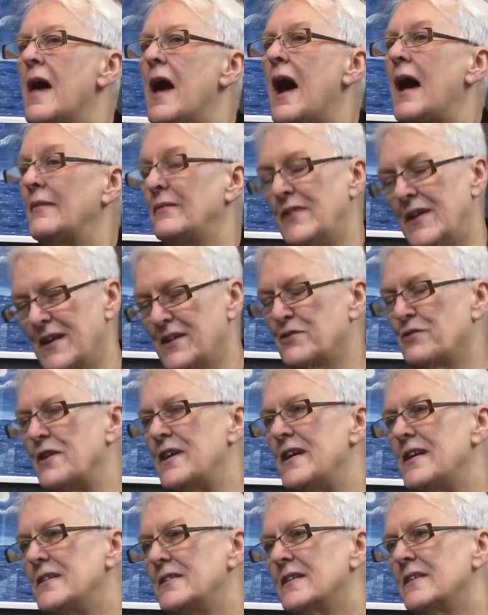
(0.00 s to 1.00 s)
And they
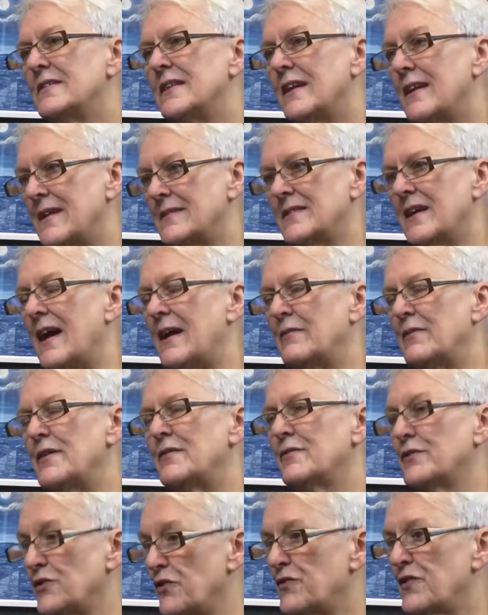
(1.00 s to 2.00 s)
agreed, and they let her have
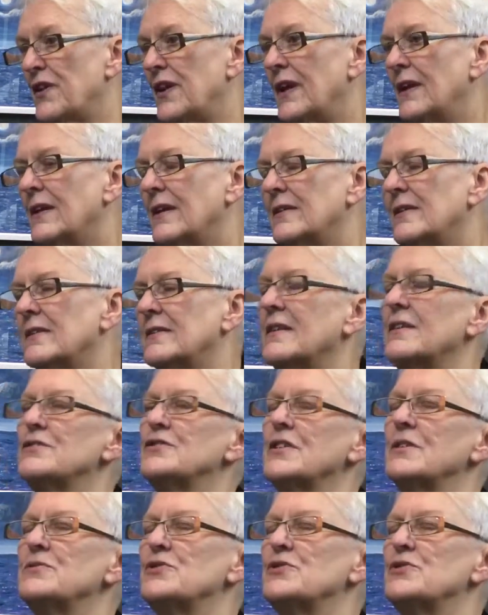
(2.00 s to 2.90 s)
it for nothing, and so